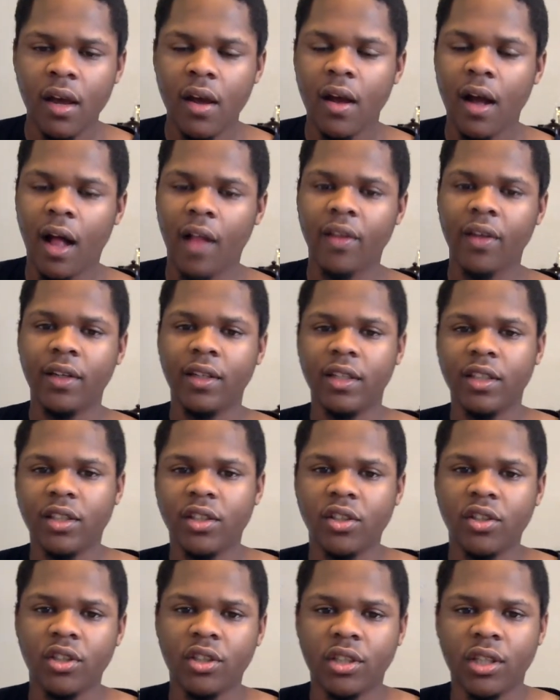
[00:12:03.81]
I think this is
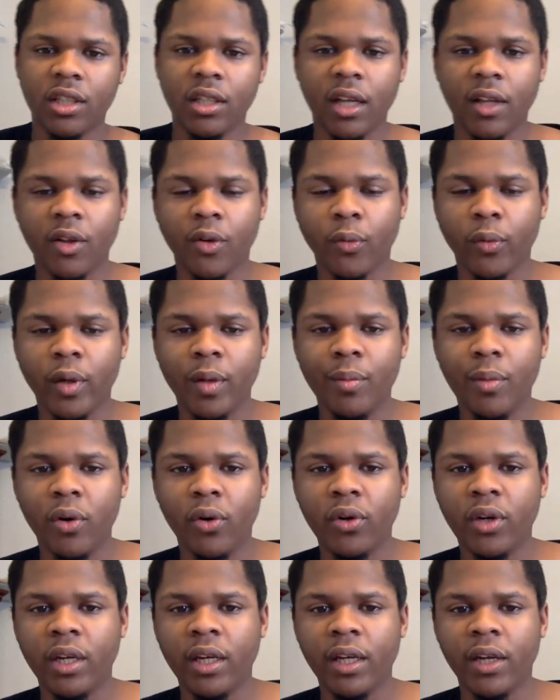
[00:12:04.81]
just another
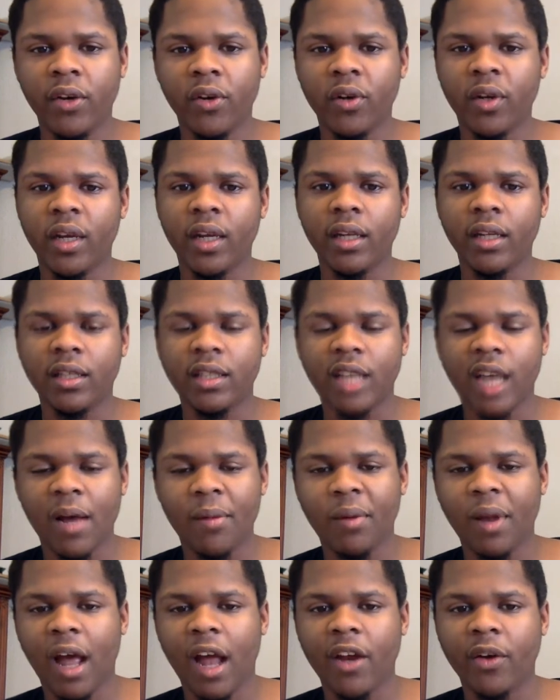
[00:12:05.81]
rebuilding year, getting a top
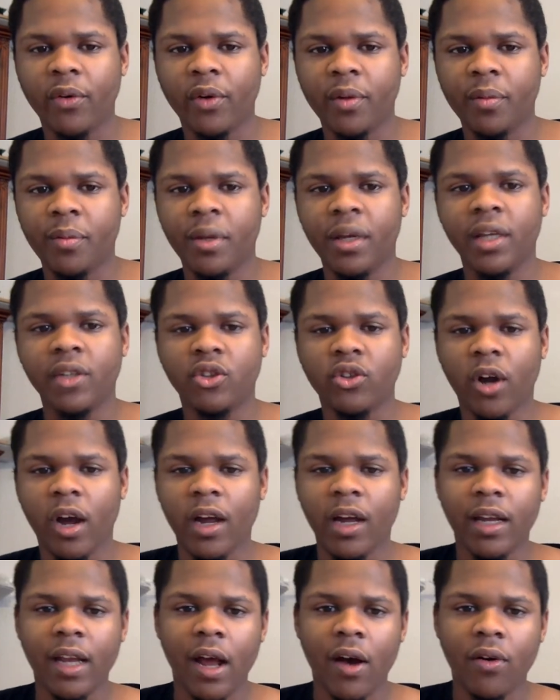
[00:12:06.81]
lottery pick,
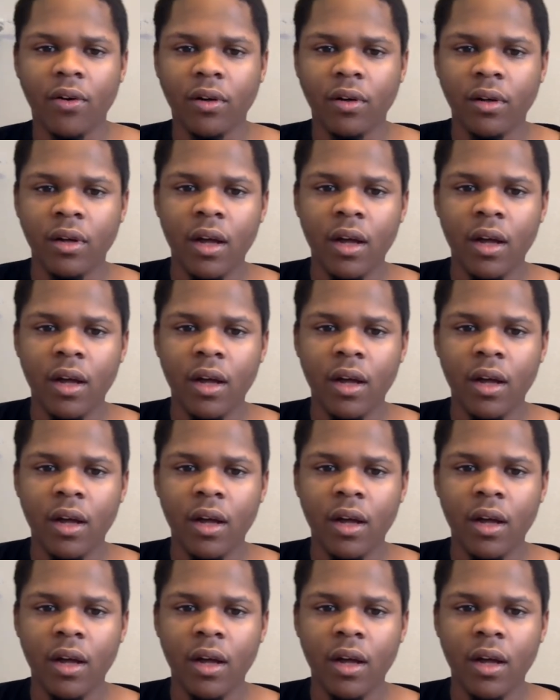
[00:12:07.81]
trying out